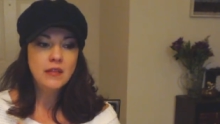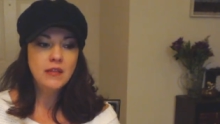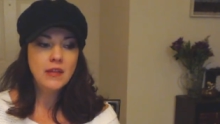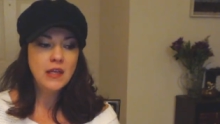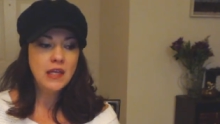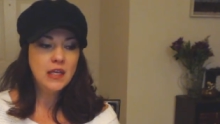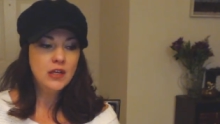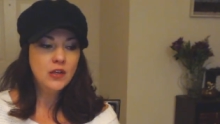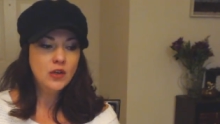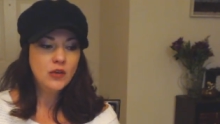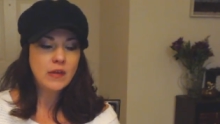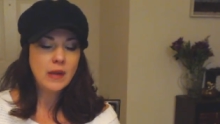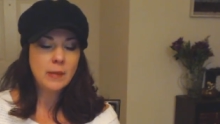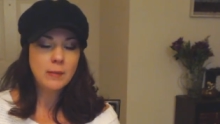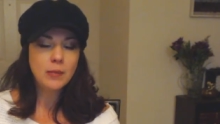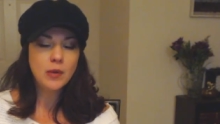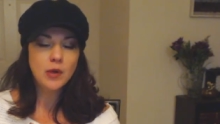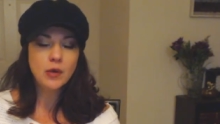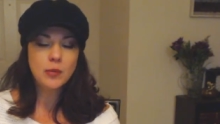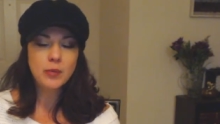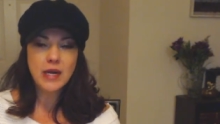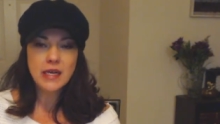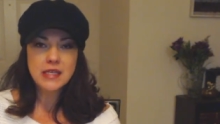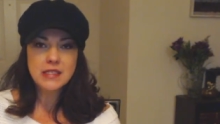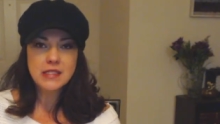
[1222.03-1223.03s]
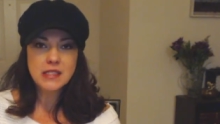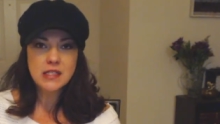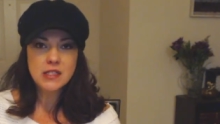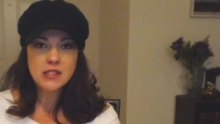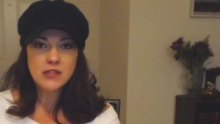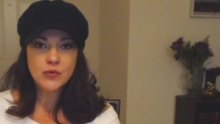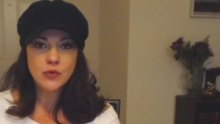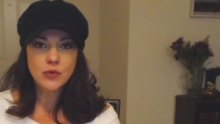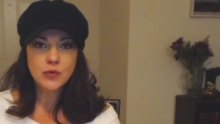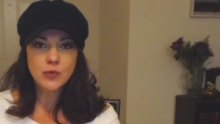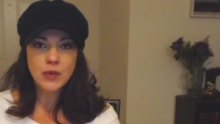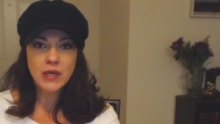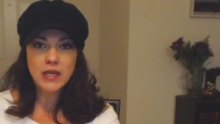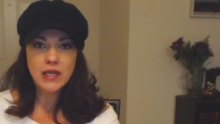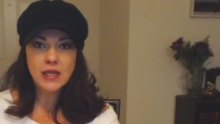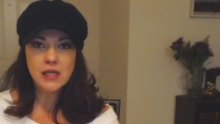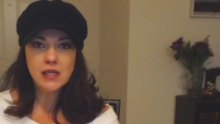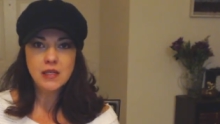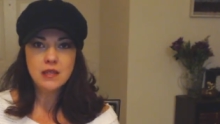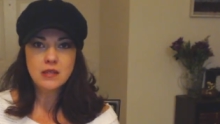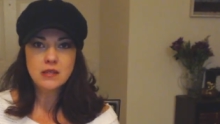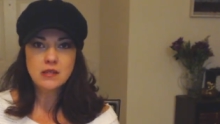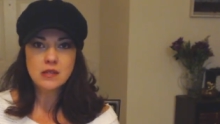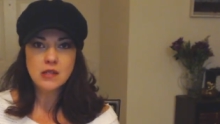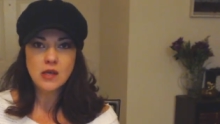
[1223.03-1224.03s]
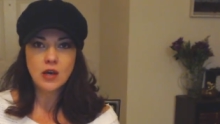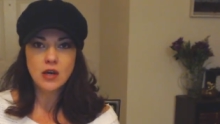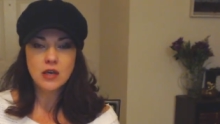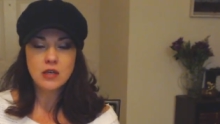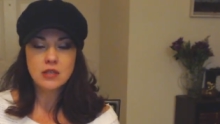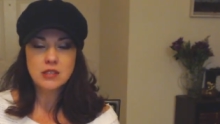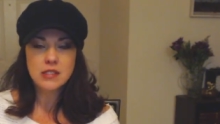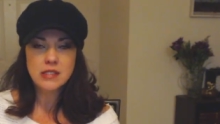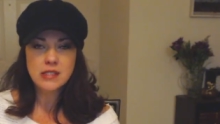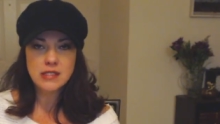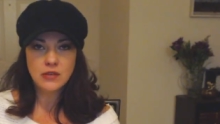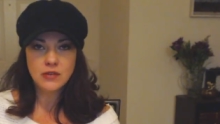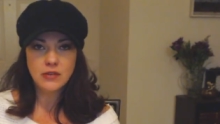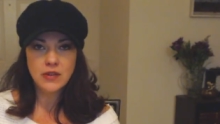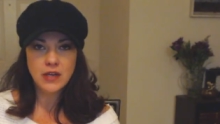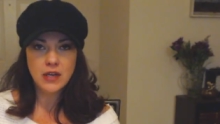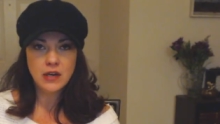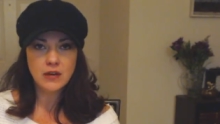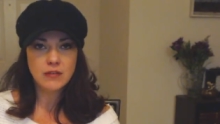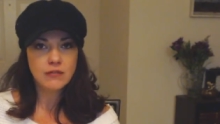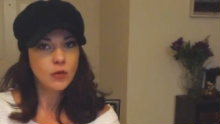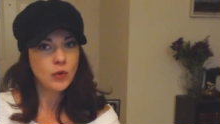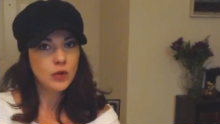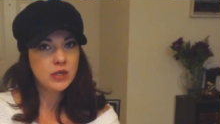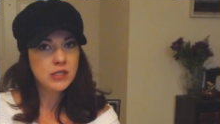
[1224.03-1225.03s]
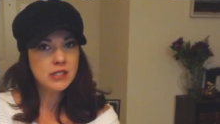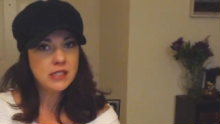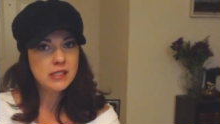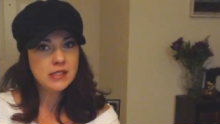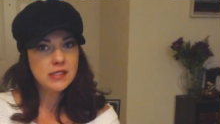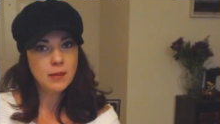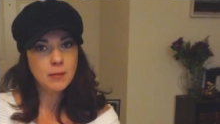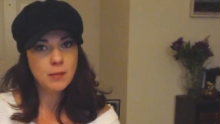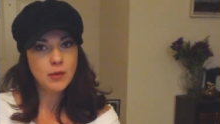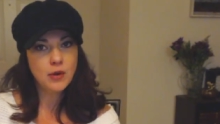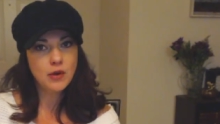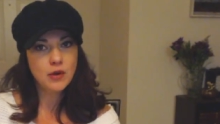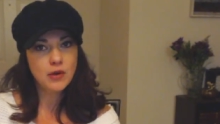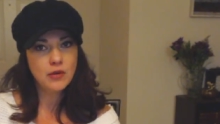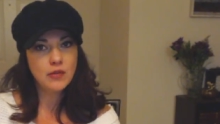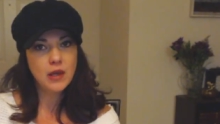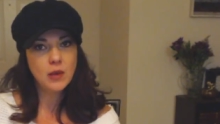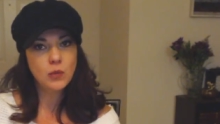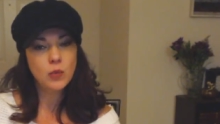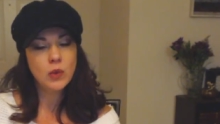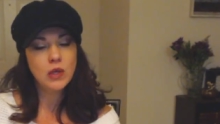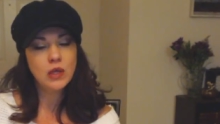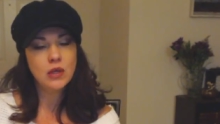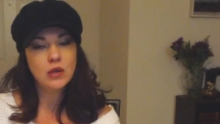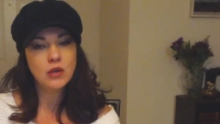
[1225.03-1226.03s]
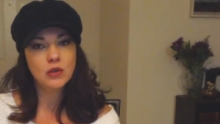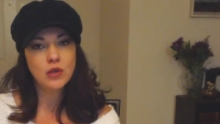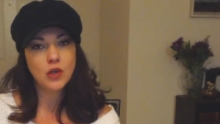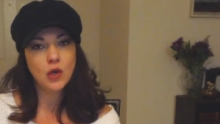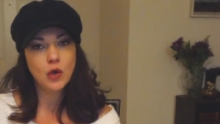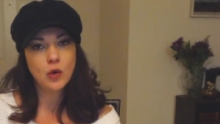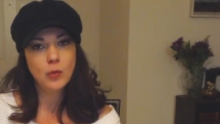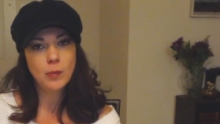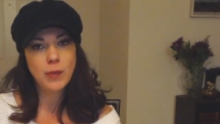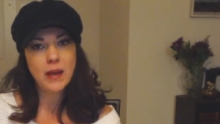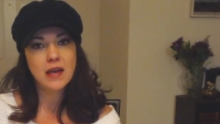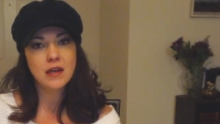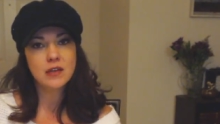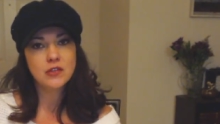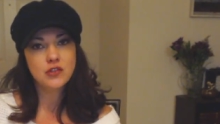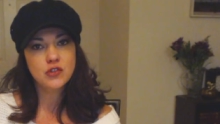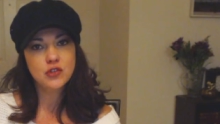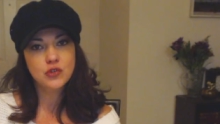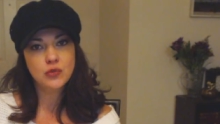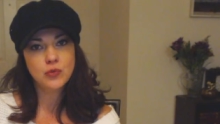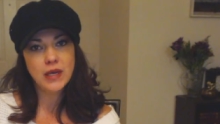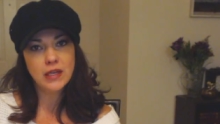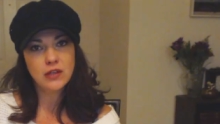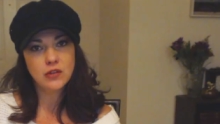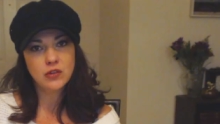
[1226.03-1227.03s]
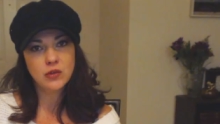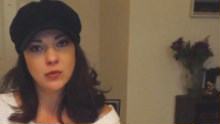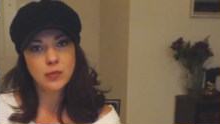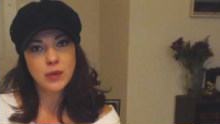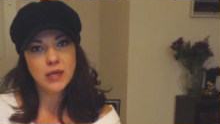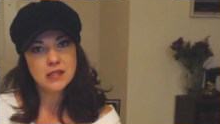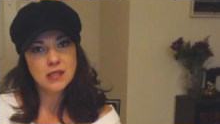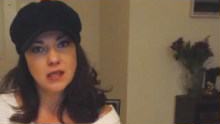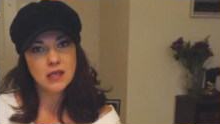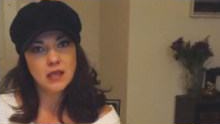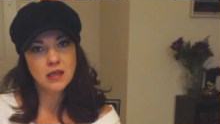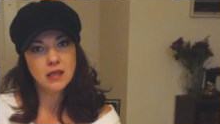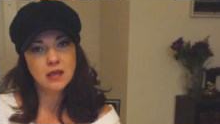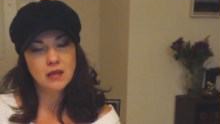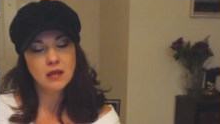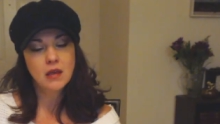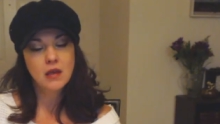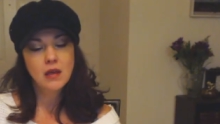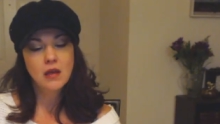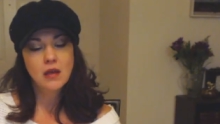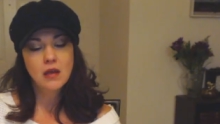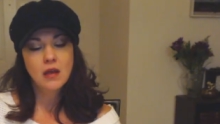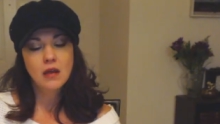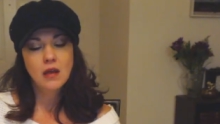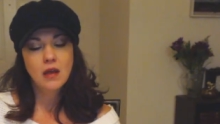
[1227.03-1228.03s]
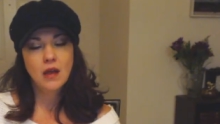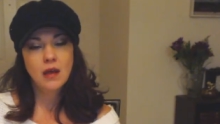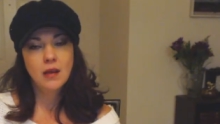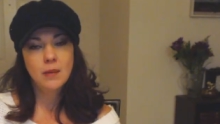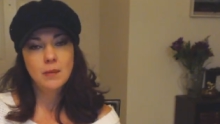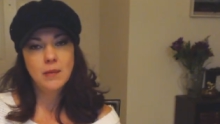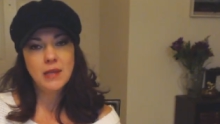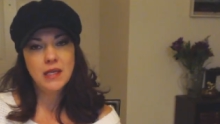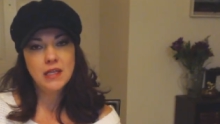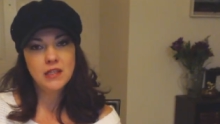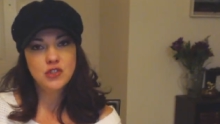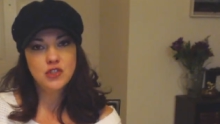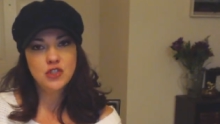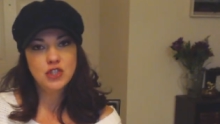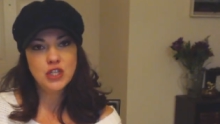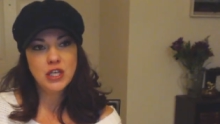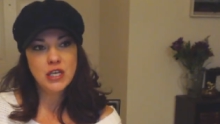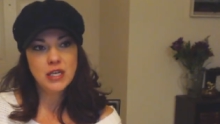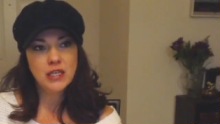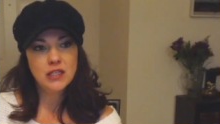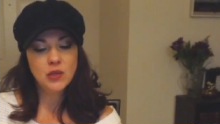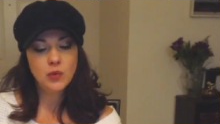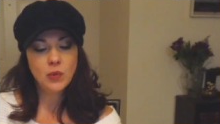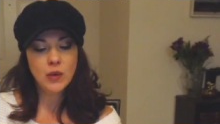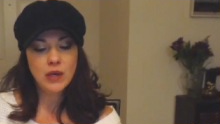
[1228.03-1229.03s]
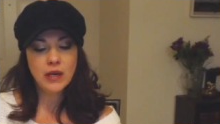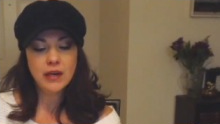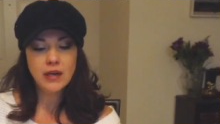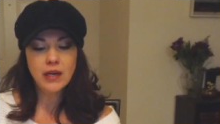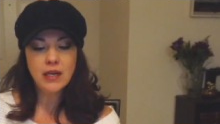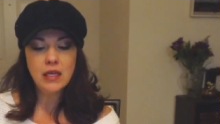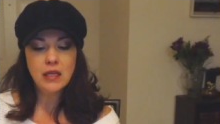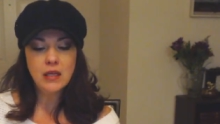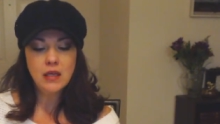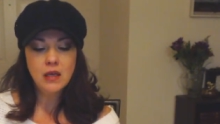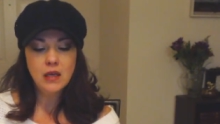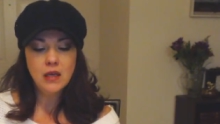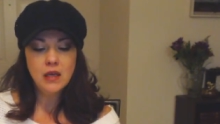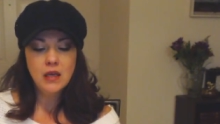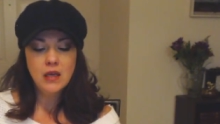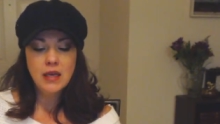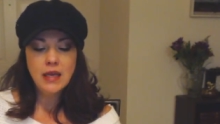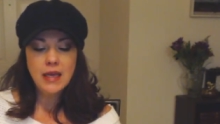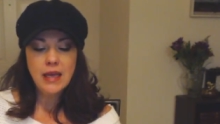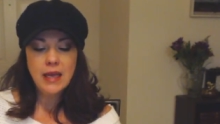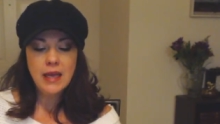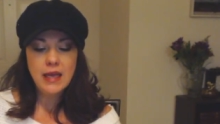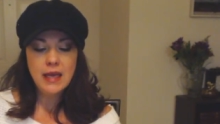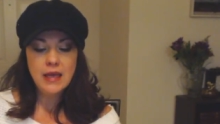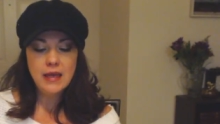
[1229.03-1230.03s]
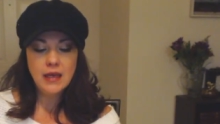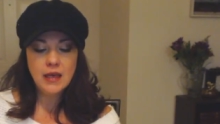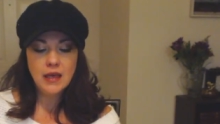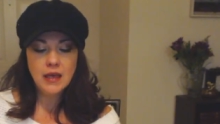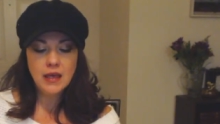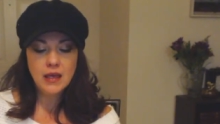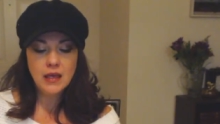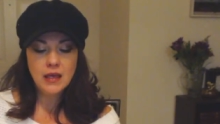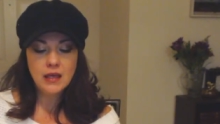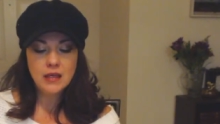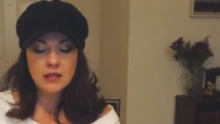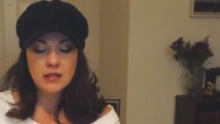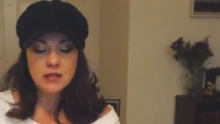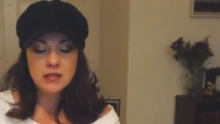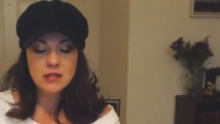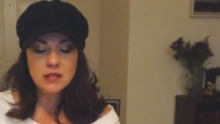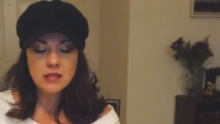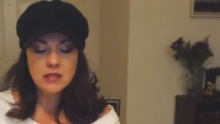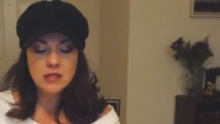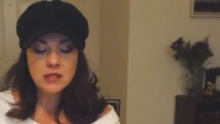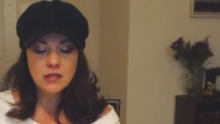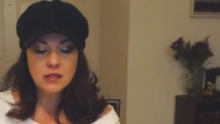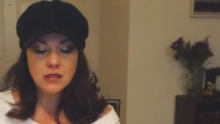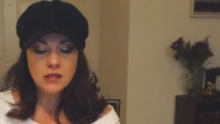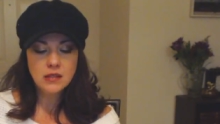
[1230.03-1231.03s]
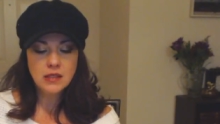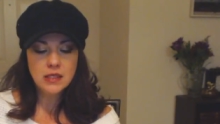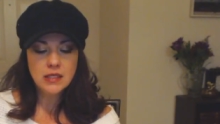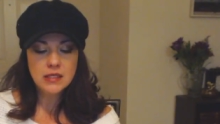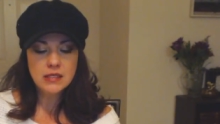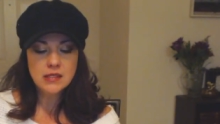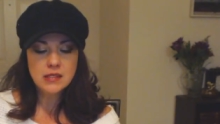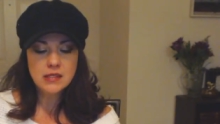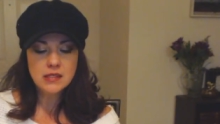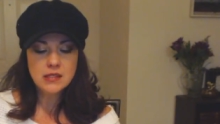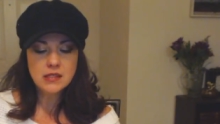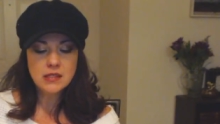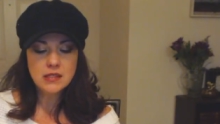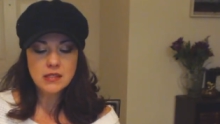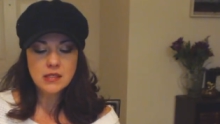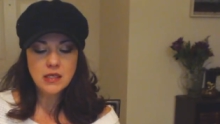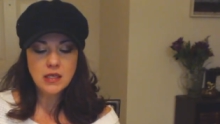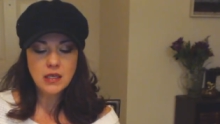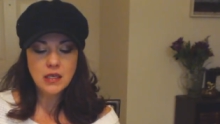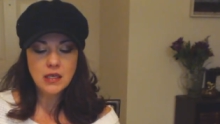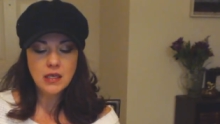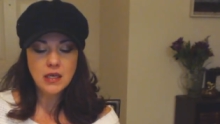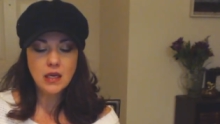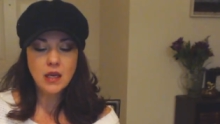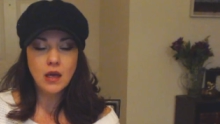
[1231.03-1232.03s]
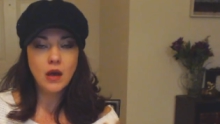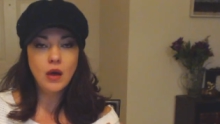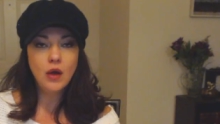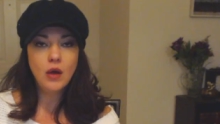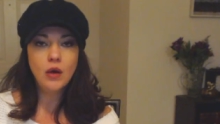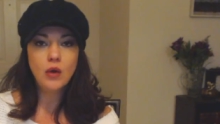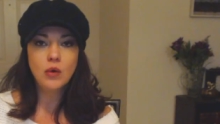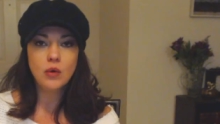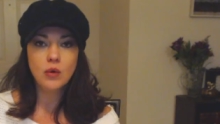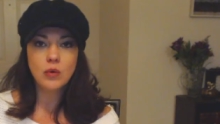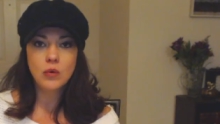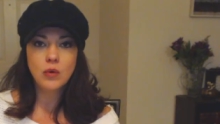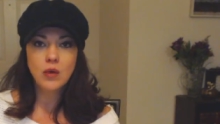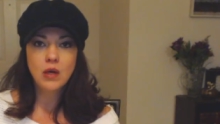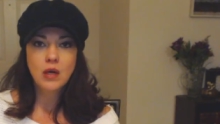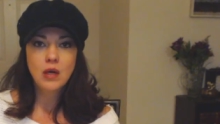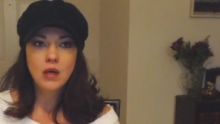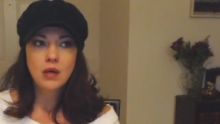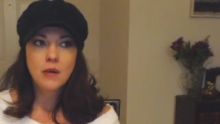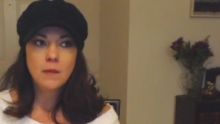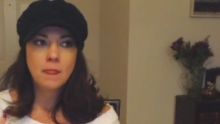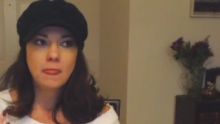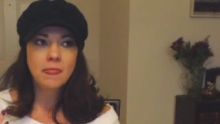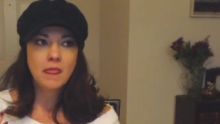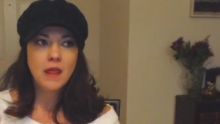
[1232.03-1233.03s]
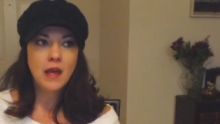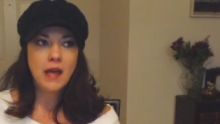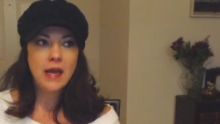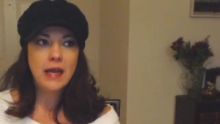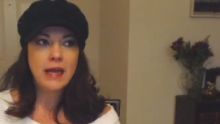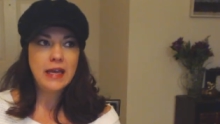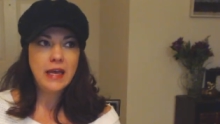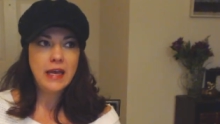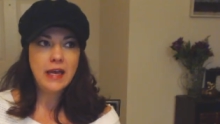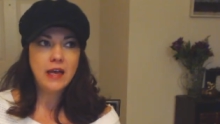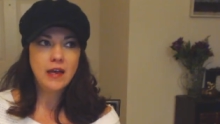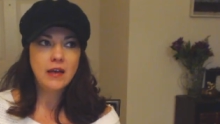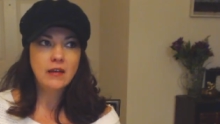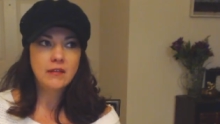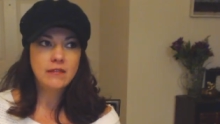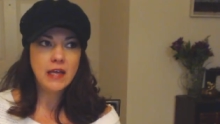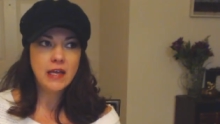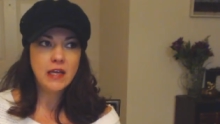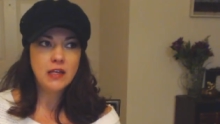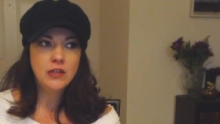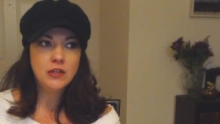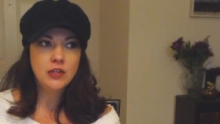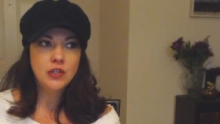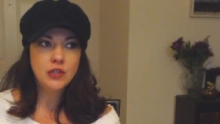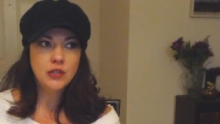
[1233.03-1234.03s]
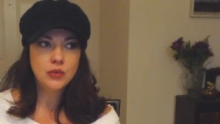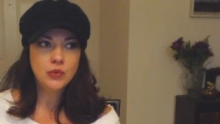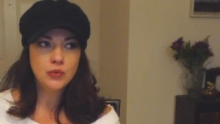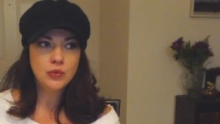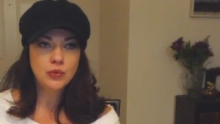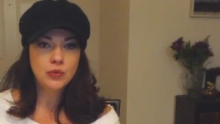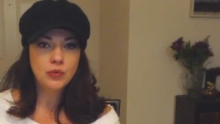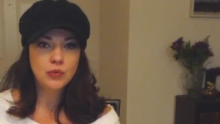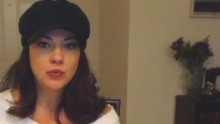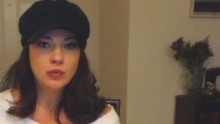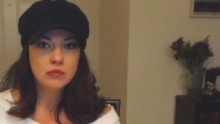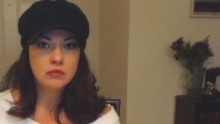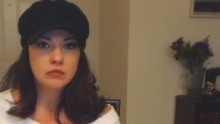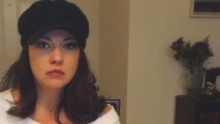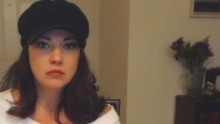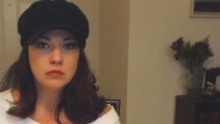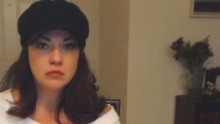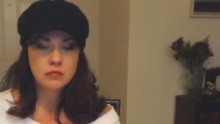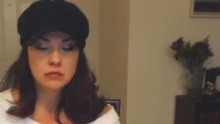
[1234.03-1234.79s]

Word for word: The November prices for readings are still there for December. They will go back to regular pricing um, in January. And let's see. Oh, I have a new